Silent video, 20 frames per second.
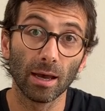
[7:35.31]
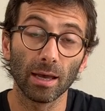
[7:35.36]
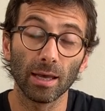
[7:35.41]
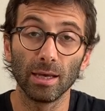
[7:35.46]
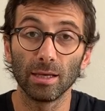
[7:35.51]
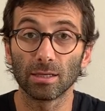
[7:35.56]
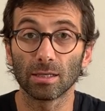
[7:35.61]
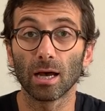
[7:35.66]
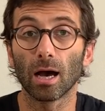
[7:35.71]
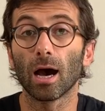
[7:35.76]

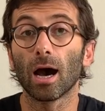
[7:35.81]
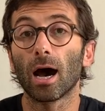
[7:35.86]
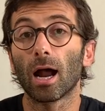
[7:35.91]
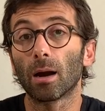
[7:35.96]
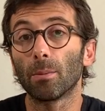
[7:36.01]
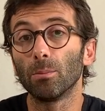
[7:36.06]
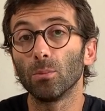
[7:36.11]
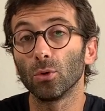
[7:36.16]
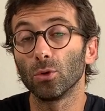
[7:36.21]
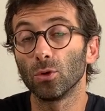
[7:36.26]
is
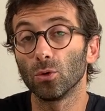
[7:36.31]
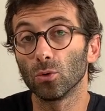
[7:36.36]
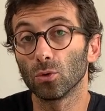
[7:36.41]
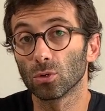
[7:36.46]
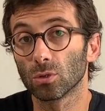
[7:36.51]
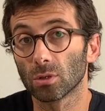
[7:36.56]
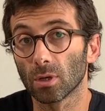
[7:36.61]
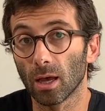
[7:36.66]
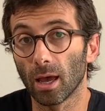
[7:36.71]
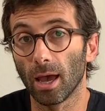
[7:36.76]

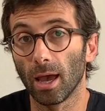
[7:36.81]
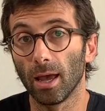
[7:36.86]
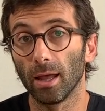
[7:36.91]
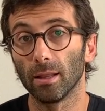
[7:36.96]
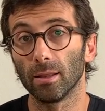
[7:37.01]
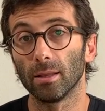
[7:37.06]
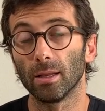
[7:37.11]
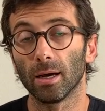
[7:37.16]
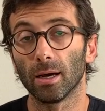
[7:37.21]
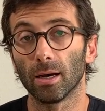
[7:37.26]
harmonious
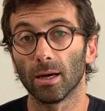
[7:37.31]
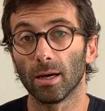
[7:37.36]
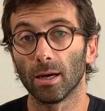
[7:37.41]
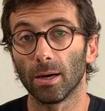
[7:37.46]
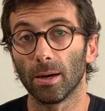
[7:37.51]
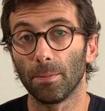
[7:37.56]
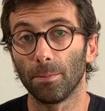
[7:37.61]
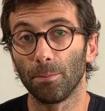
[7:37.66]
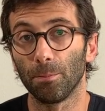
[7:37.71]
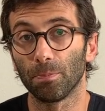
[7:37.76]
and
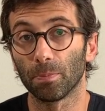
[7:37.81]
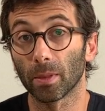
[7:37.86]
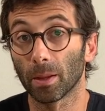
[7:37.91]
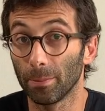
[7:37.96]
um,